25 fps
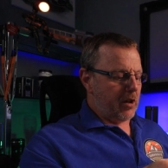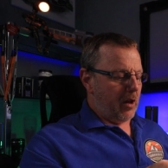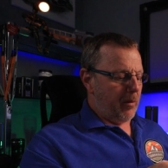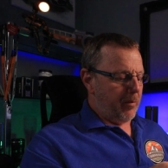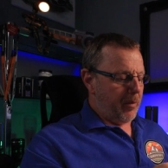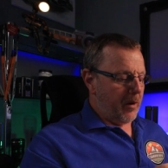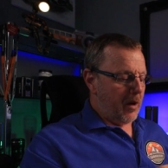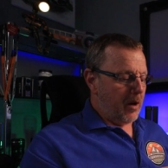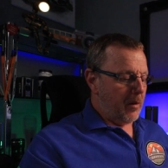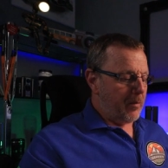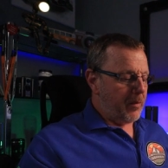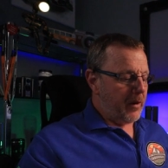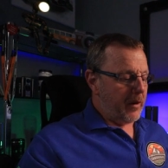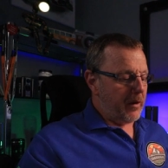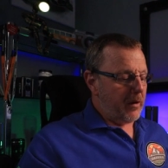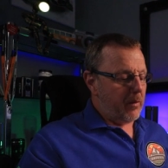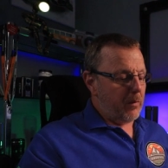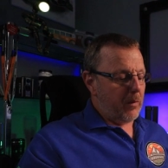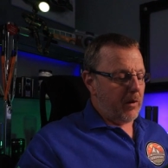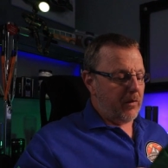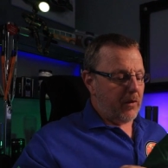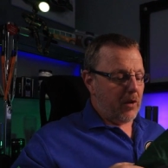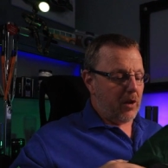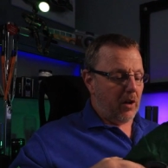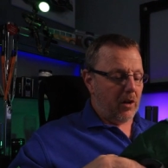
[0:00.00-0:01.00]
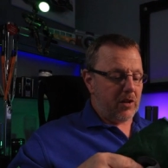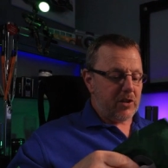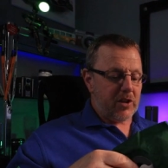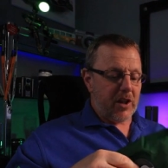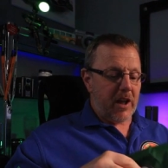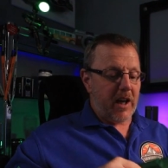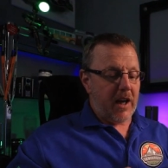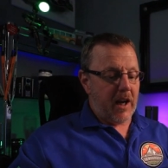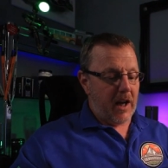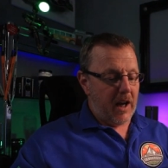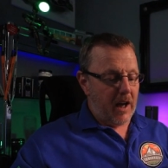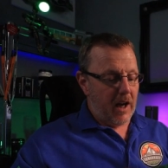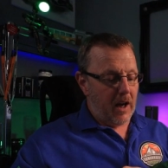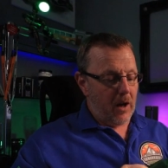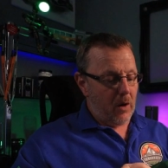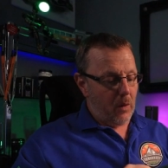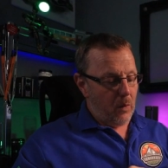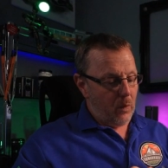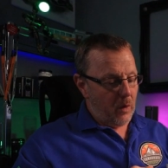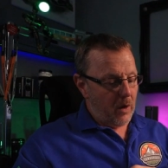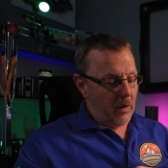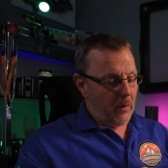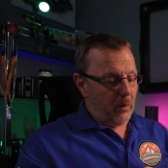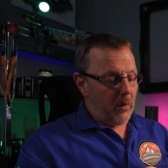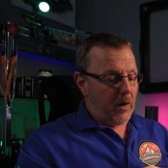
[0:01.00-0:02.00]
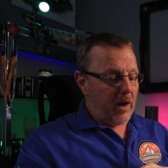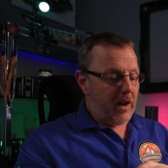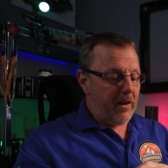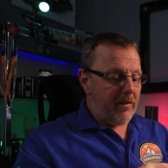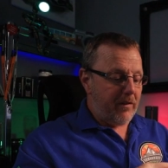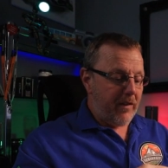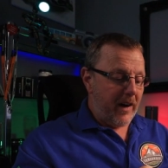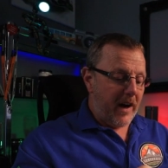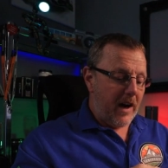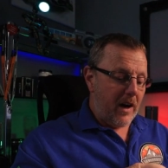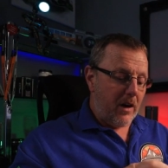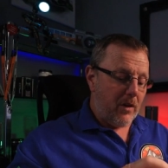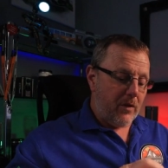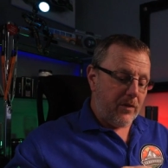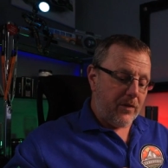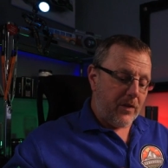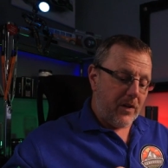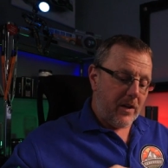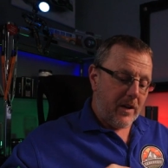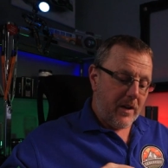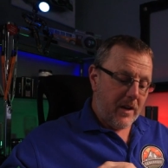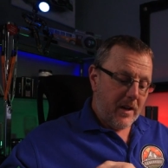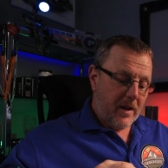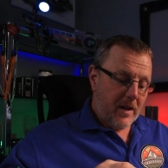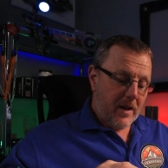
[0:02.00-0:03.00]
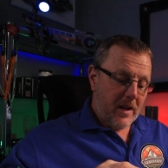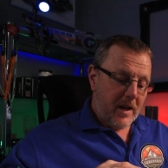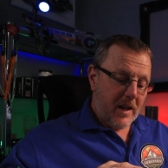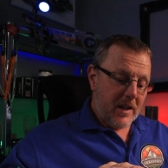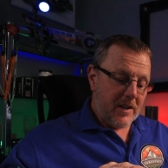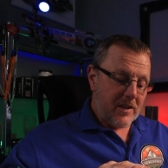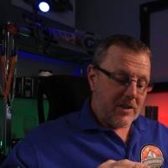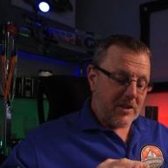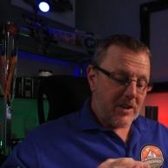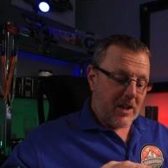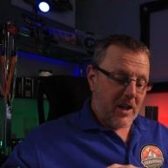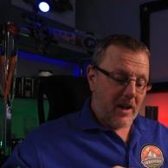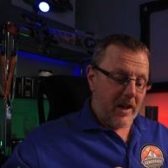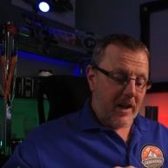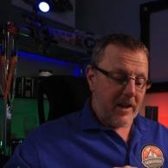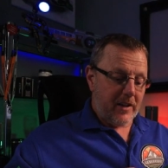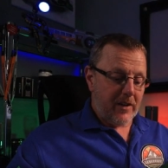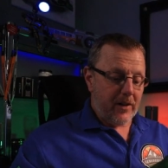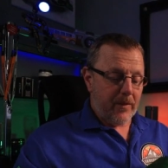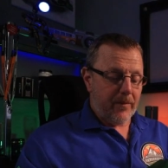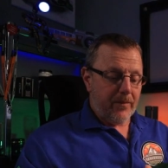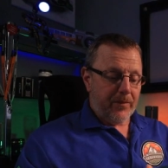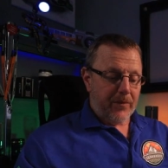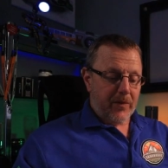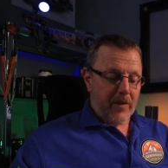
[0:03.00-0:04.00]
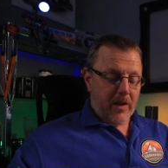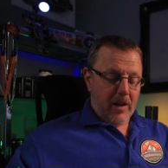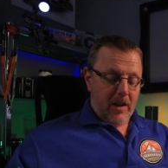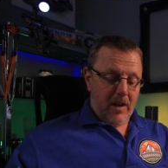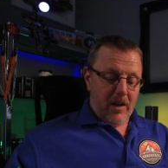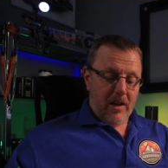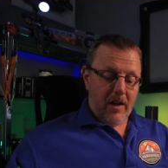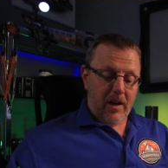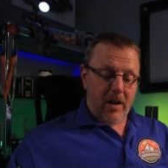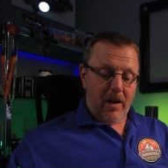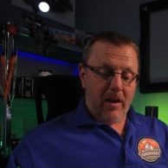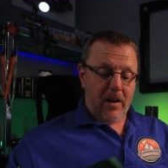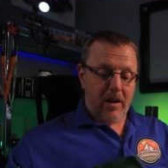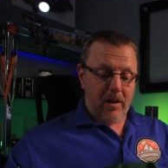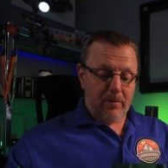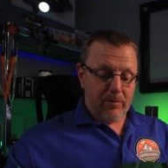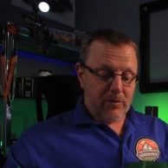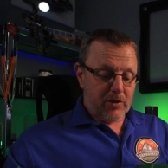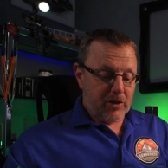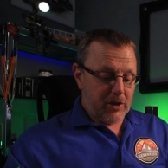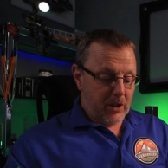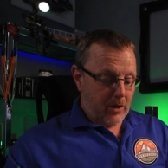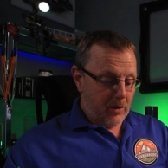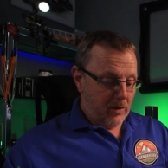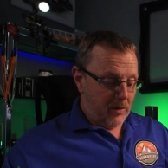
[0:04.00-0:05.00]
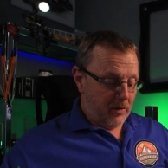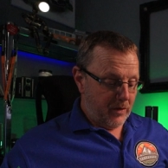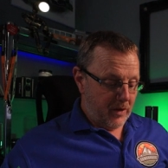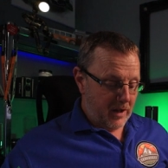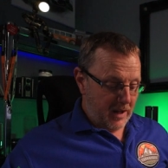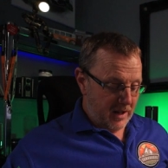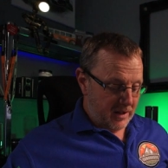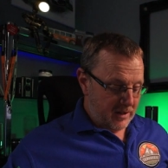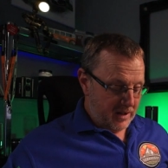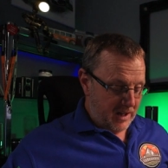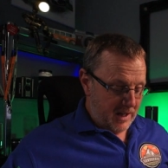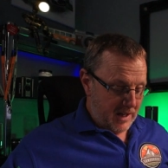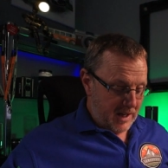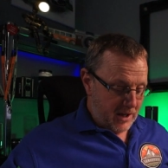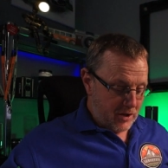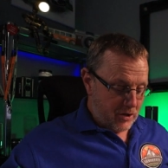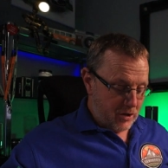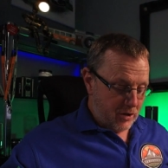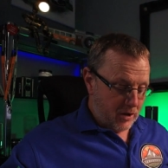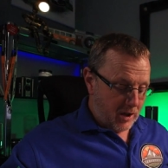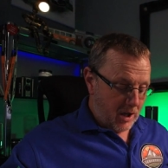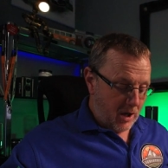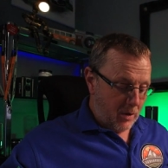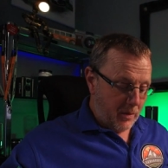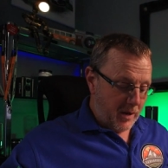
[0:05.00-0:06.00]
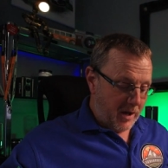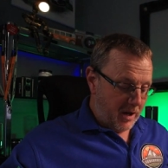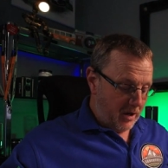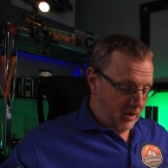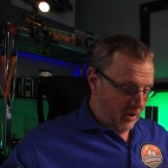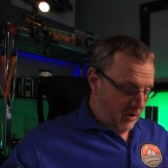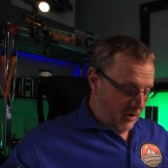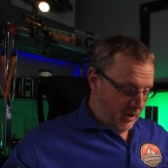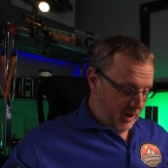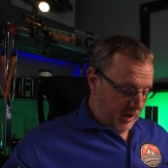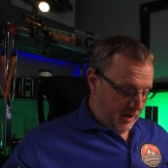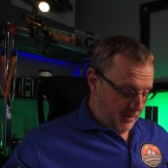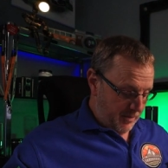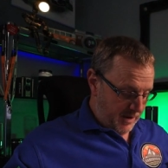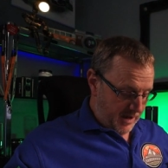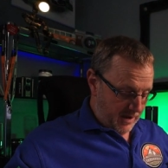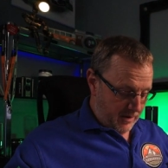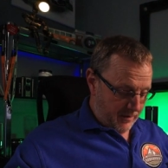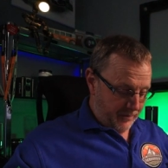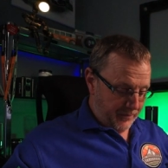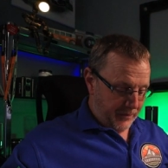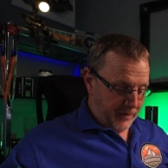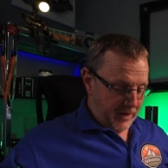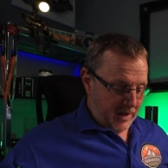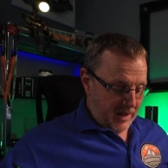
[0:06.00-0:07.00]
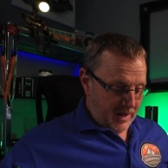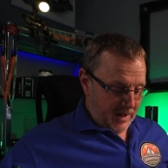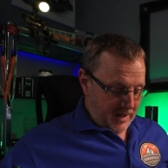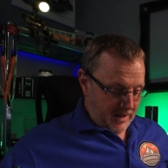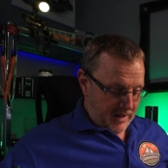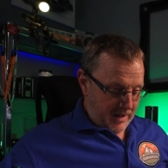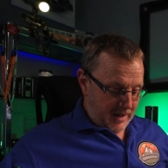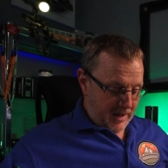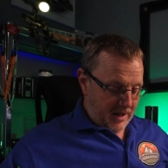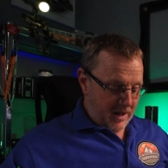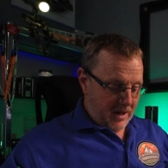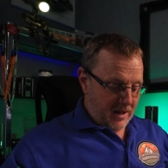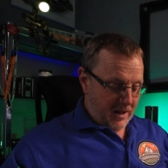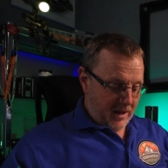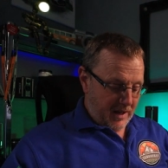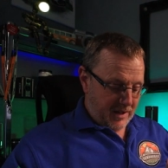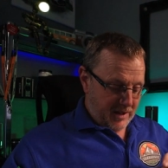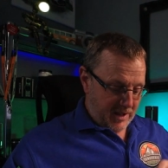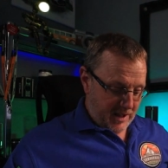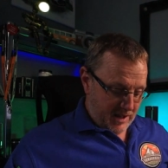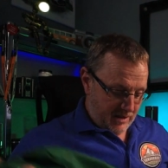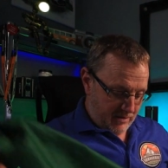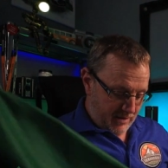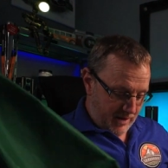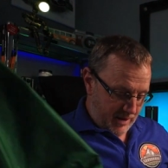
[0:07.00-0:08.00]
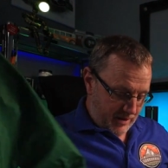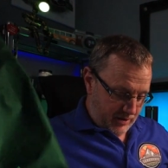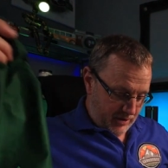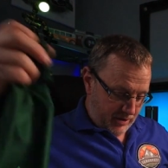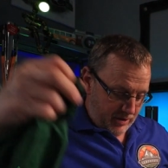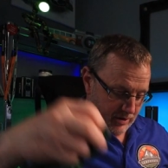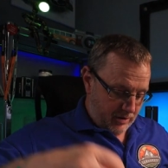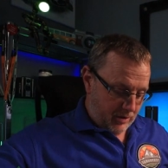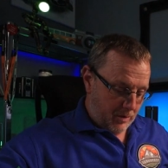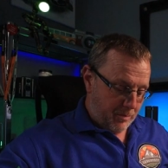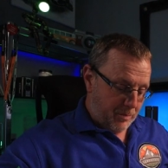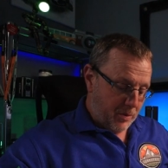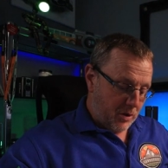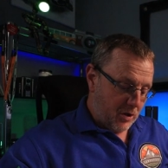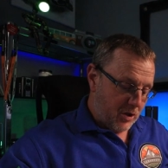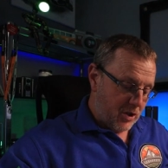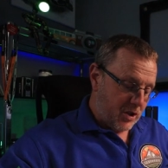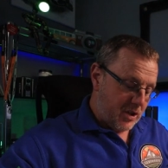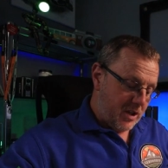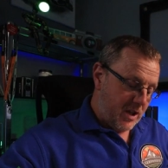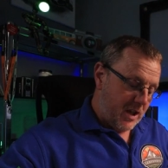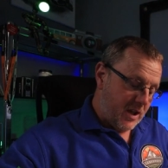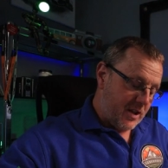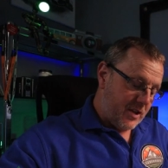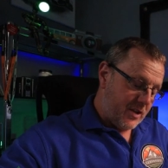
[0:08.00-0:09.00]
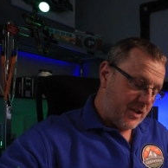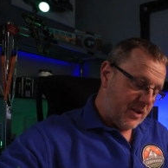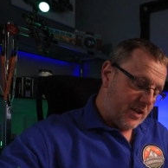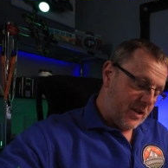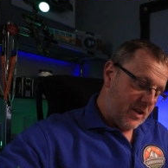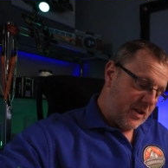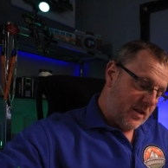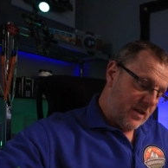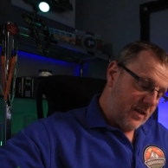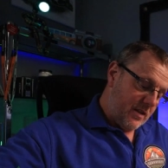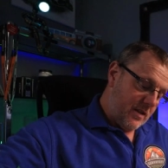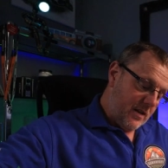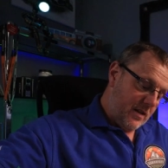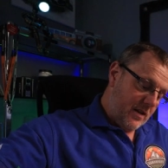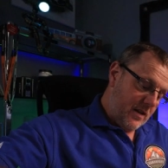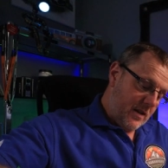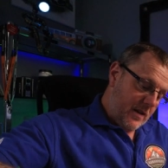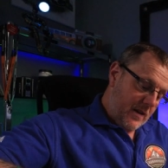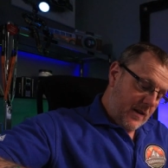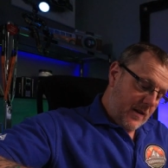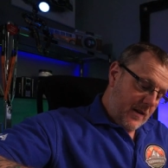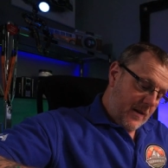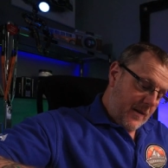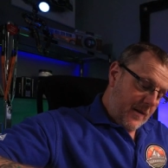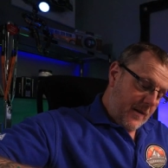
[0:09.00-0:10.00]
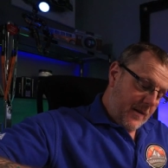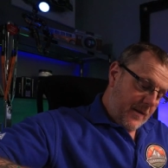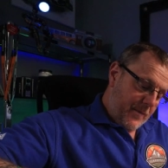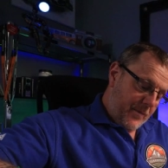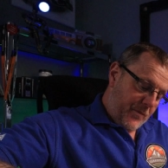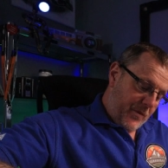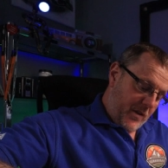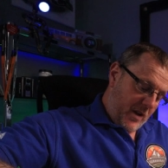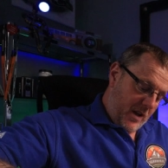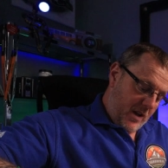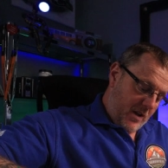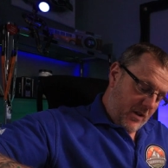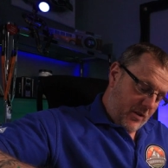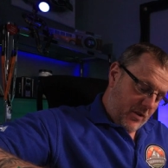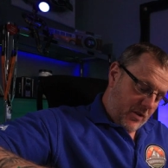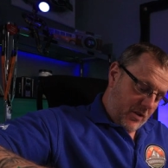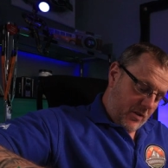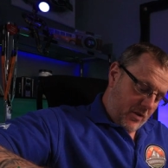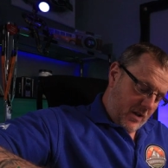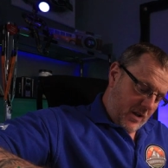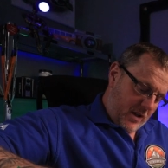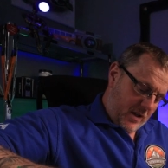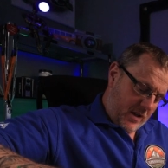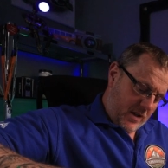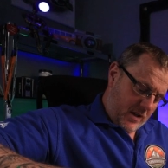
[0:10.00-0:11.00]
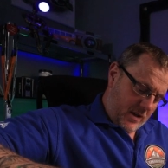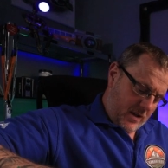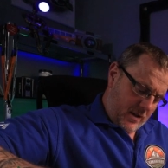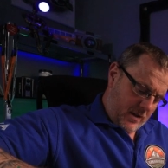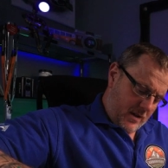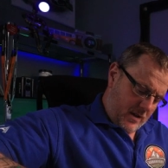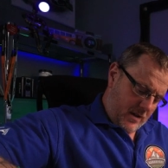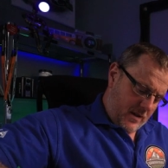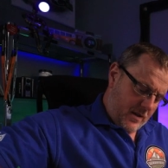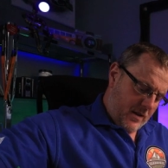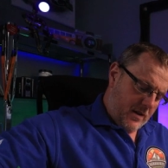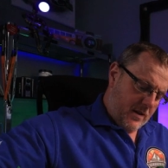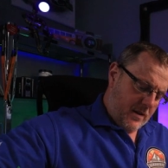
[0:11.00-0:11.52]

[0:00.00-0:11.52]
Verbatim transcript: top open. We've got a one-way valve inside. Um, so the air should go in and not come out. And the idea is you push this into there.